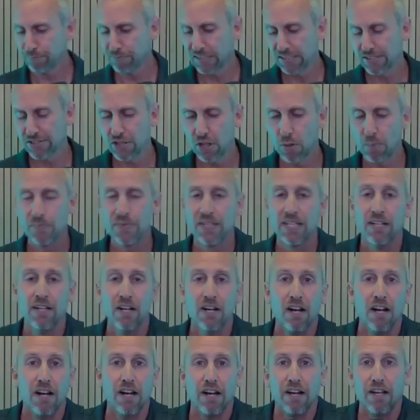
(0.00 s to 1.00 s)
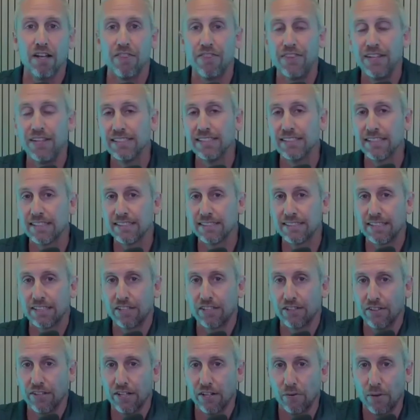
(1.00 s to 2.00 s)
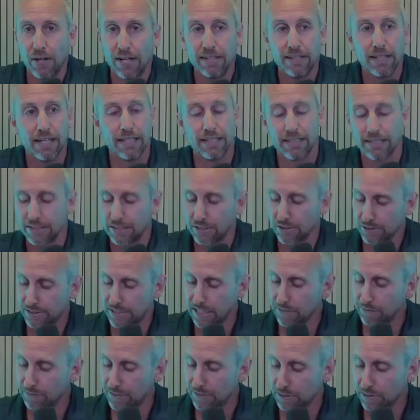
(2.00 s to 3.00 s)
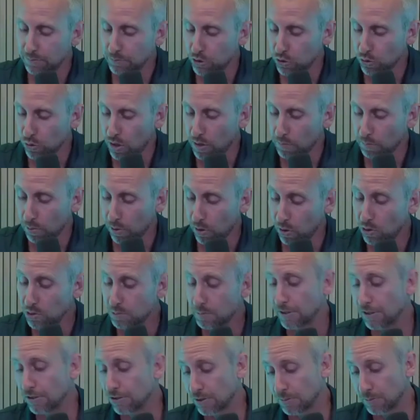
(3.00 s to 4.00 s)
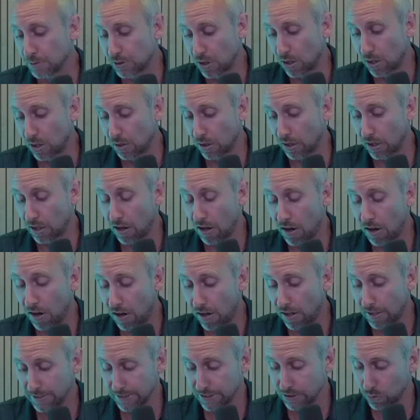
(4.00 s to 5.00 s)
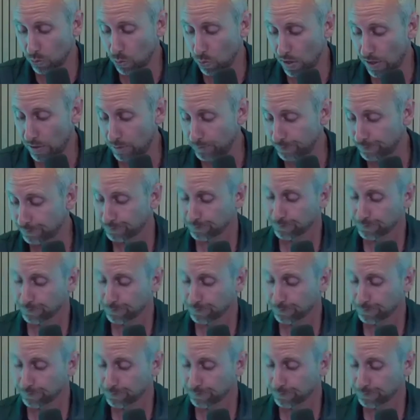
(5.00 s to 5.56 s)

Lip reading: So things to consider there, right? Like there's definitely some strong pros, but there's some strong cons as well.